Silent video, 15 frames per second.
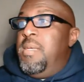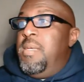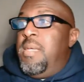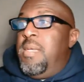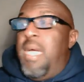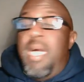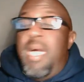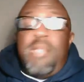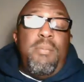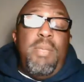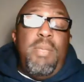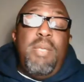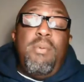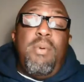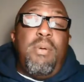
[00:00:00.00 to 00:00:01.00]
asking
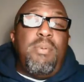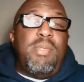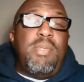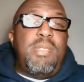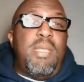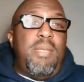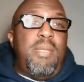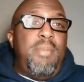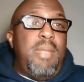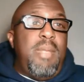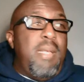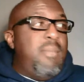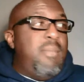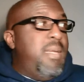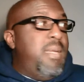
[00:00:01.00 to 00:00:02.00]
me what was up. And
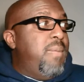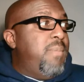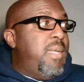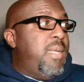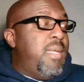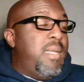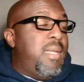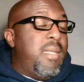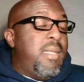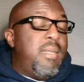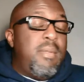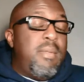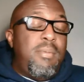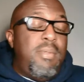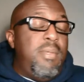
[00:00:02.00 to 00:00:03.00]
I'm like, man,
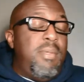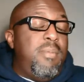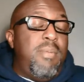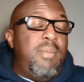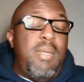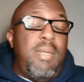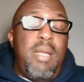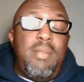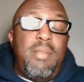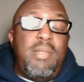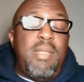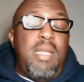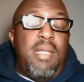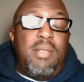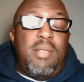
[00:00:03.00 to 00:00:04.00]
we have to
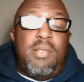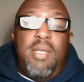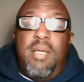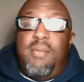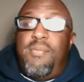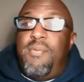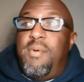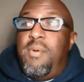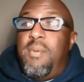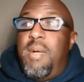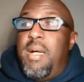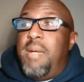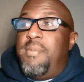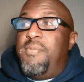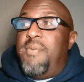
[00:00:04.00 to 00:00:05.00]
sit down and talk for a
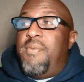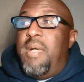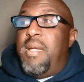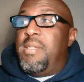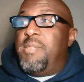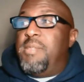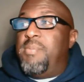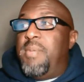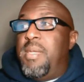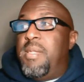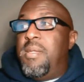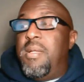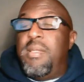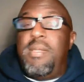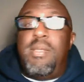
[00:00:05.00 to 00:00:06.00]
while before I can explain
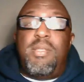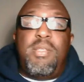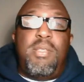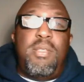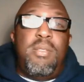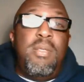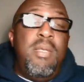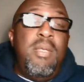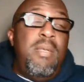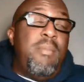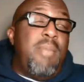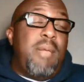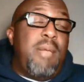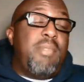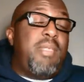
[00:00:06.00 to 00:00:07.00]
all of this to you.
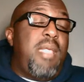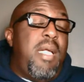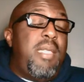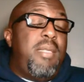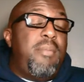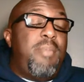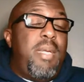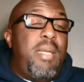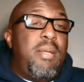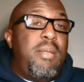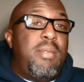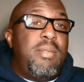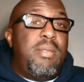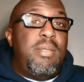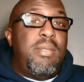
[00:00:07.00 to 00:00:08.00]
But I was kind of embarrassed.
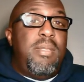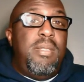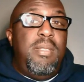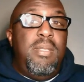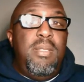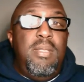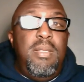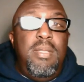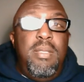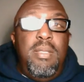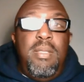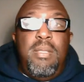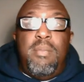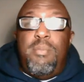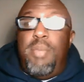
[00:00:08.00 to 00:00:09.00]

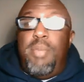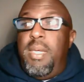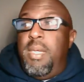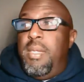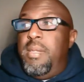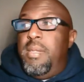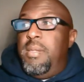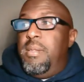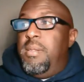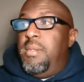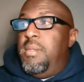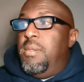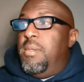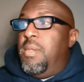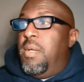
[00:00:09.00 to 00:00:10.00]
But,
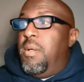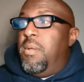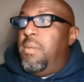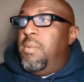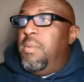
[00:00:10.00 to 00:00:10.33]
you know,